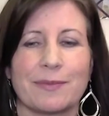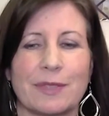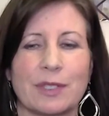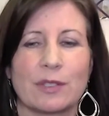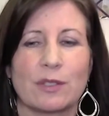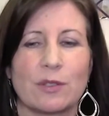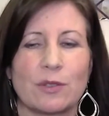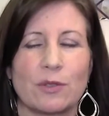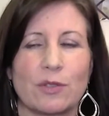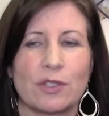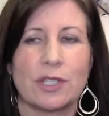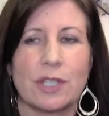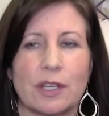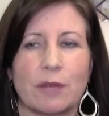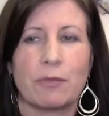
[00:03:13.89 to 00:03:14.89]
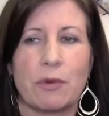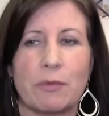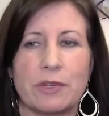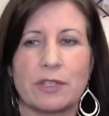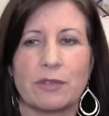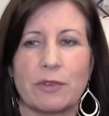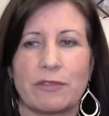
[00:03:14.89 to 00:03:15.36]
So just take a
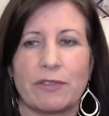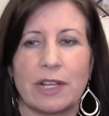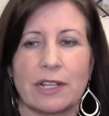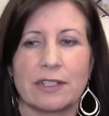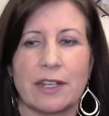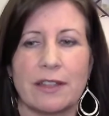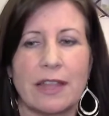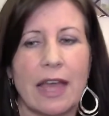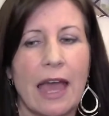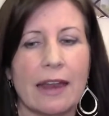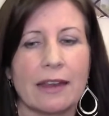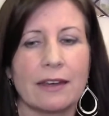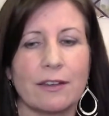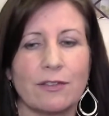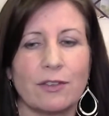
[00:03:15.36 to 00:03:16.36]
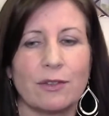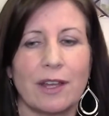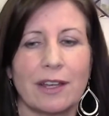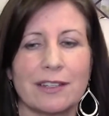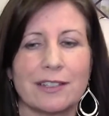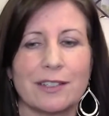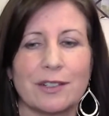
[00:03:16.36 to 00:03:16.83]
moment to reflect on that. And if you'd
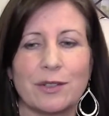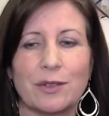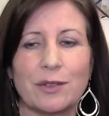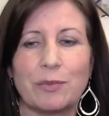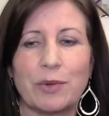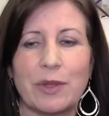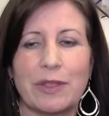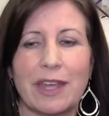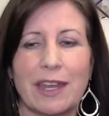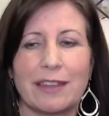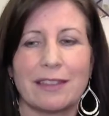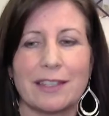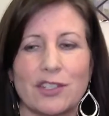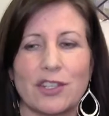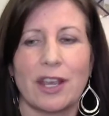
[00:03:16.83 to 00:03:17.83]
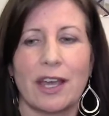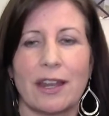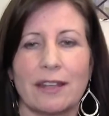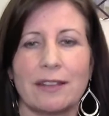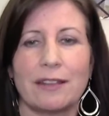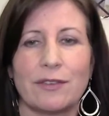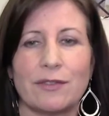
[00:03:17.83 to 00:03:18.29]
like to put that in the chat,
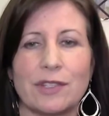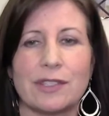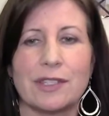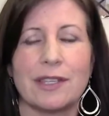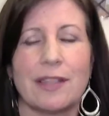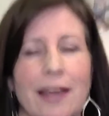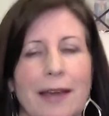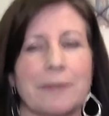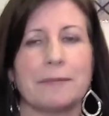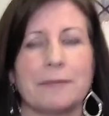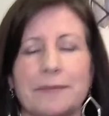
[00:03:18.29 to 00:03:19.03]
I'd love to see that.